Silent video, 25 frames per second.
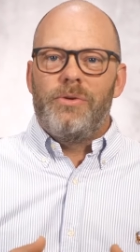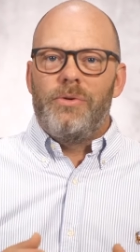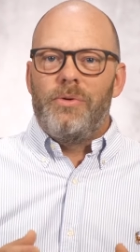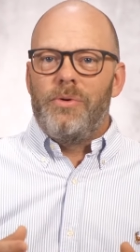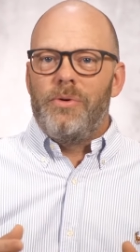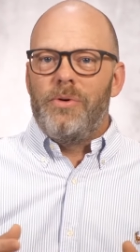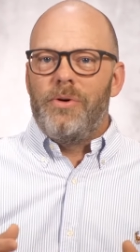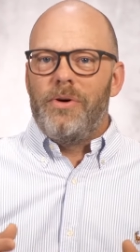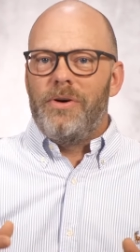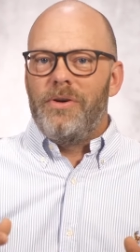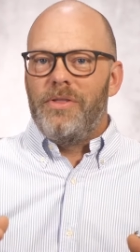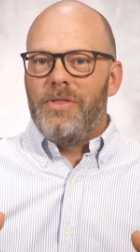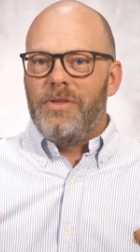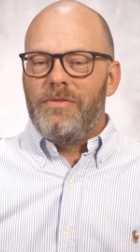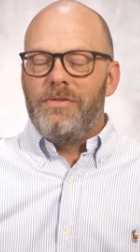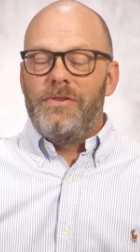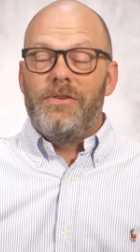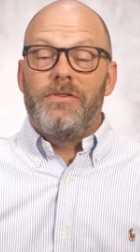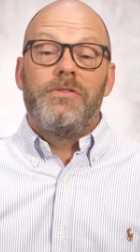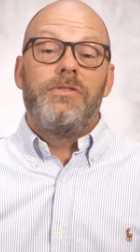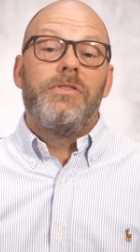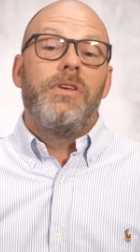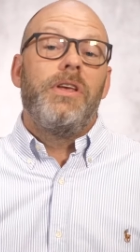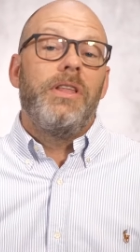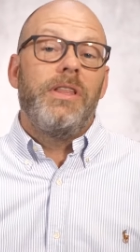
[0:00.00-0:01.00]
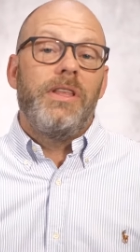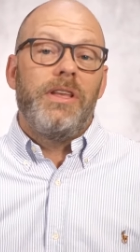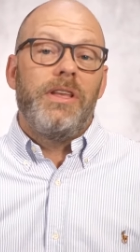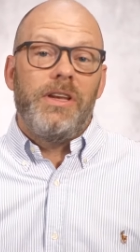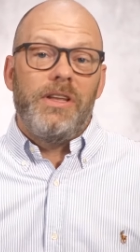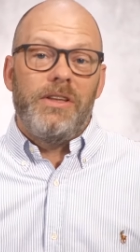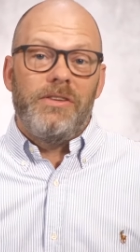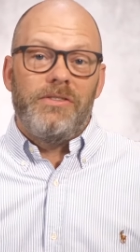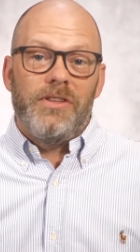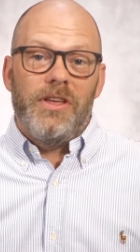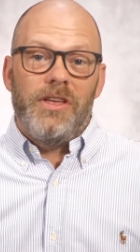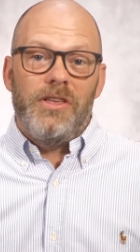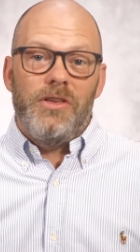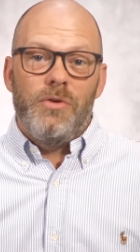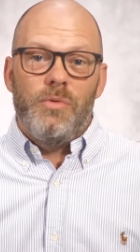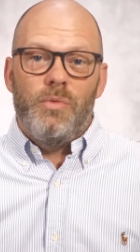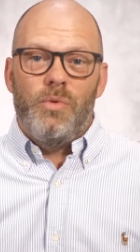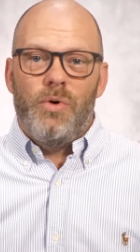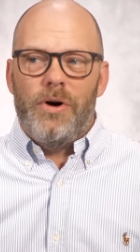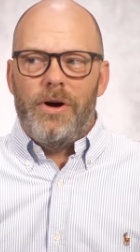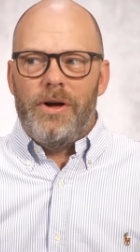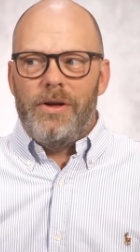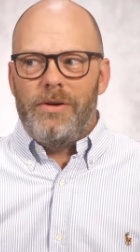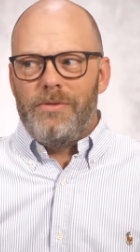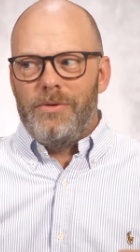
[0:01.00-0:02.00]
or the facilities that you
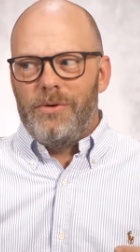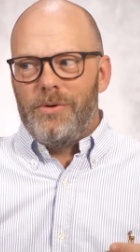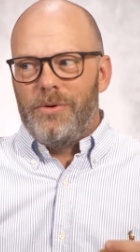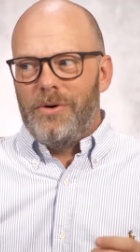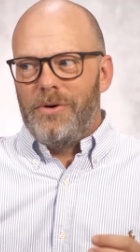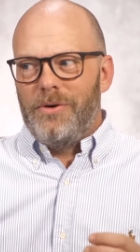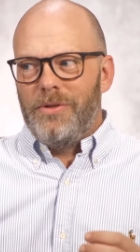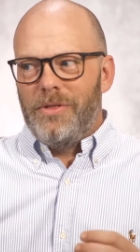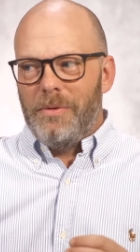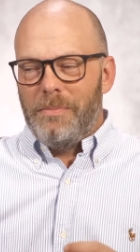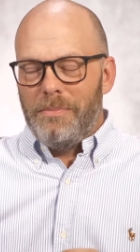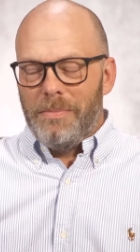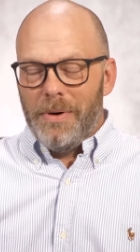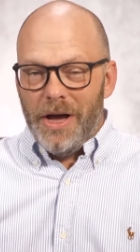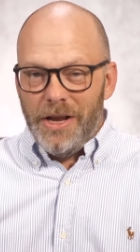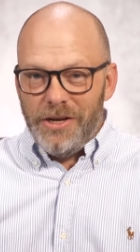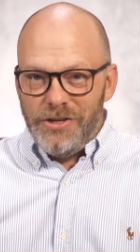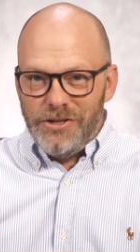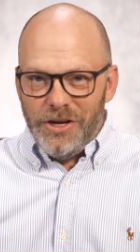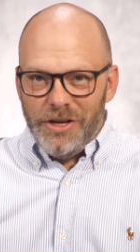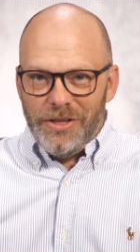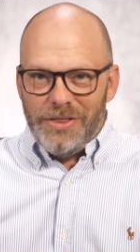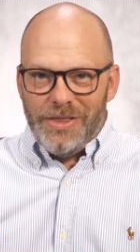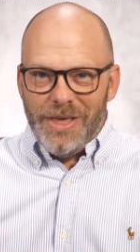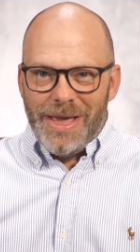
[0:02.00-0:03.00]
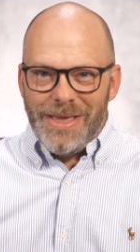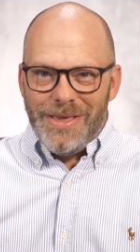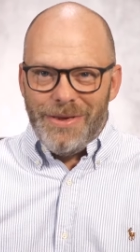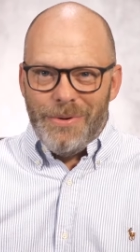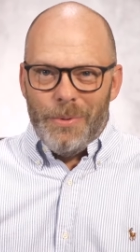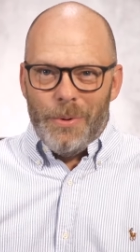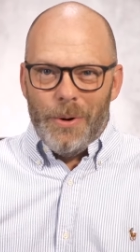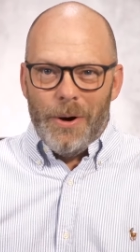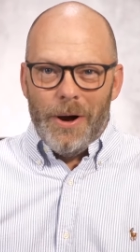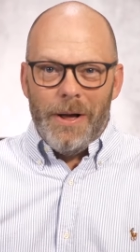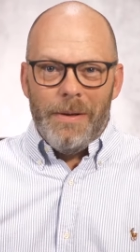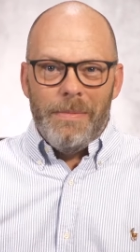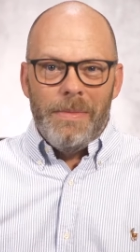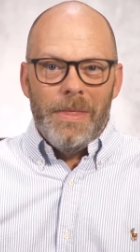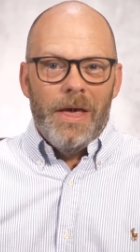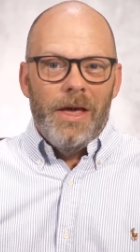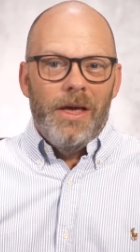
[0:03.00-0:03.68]
want, or the budget that you want.